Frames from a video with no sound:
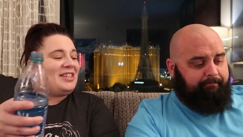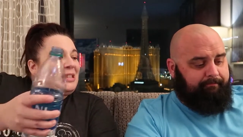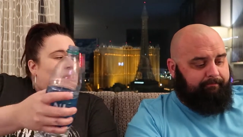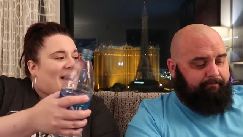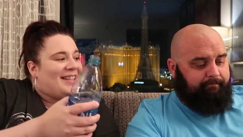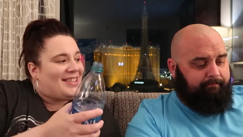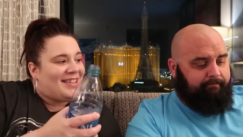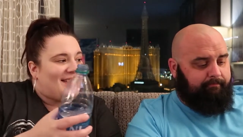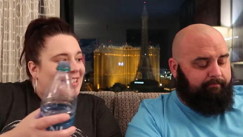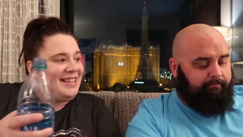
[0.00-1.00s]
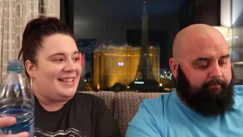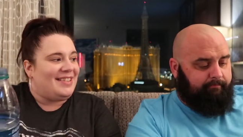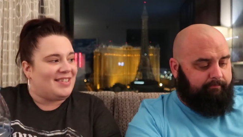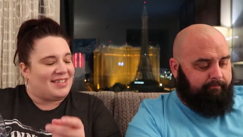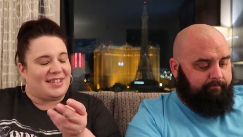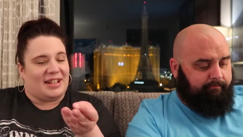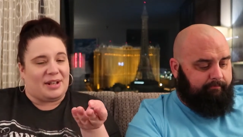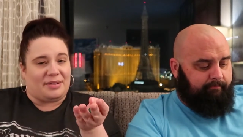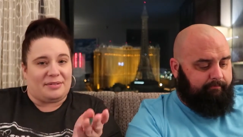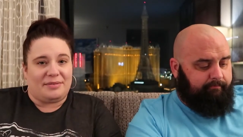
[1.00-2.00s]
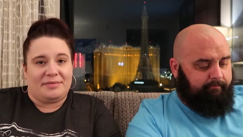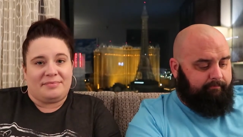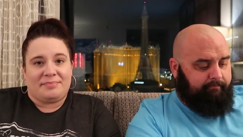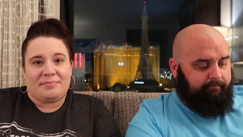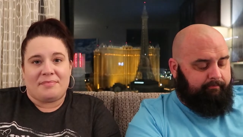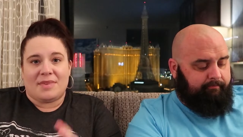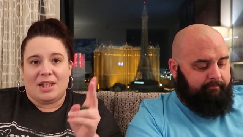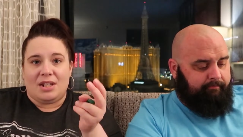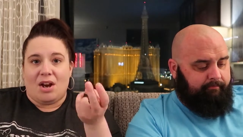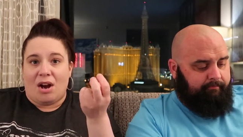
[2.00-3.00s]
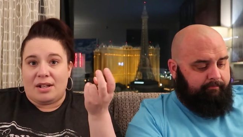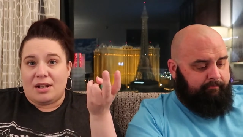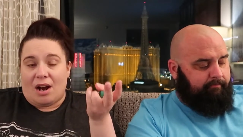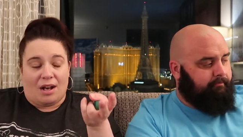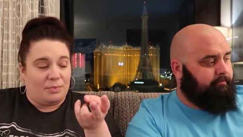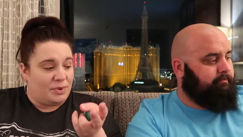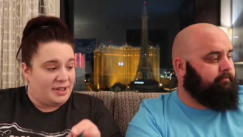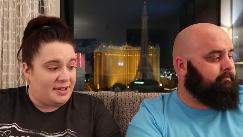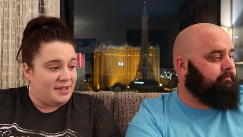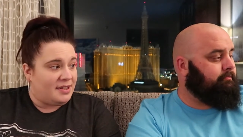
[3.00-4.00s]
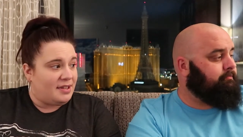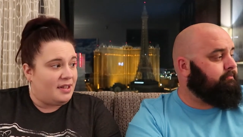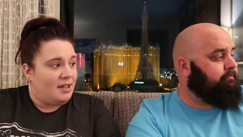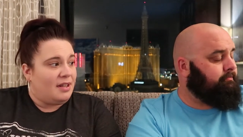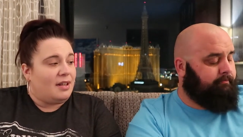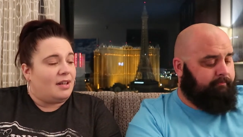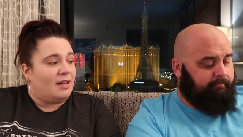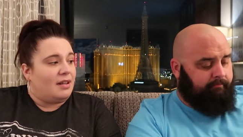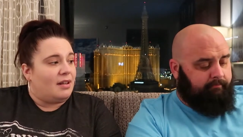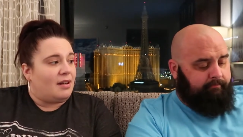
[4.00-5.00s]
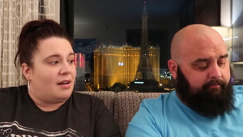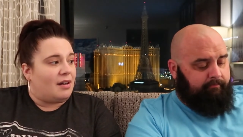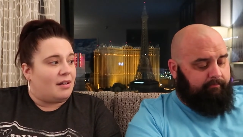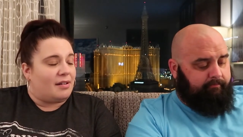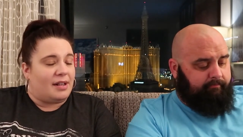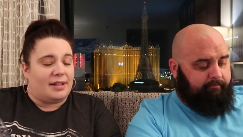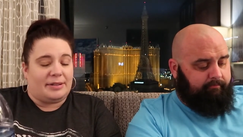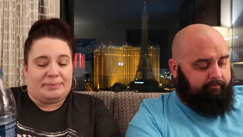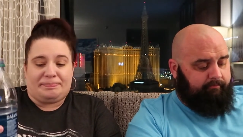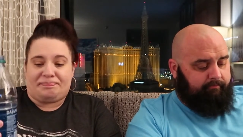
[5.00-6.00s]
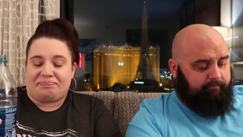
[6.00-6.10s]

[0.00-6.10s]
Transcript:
Speaker 1: the spices in these, you know, non-hot ones are uh,